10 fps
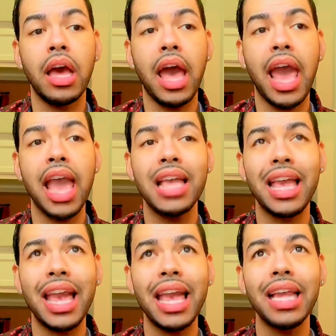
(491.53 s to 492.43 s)
a
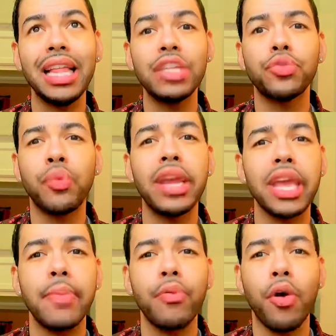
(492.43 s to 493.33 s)
NCLEX
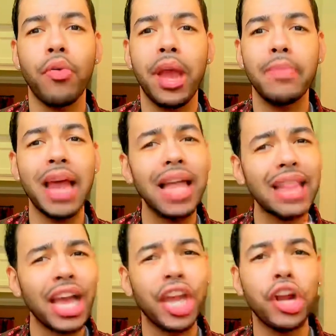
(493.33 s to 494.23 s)
readying program, not
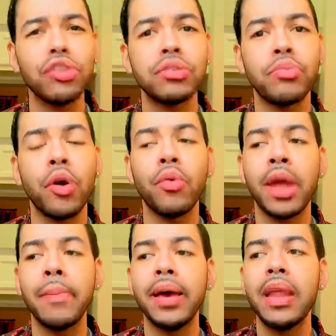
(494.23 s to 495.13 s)
like a nursing
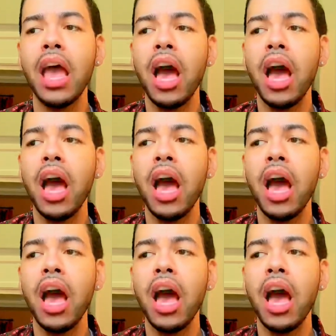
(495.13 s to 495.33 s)
program, but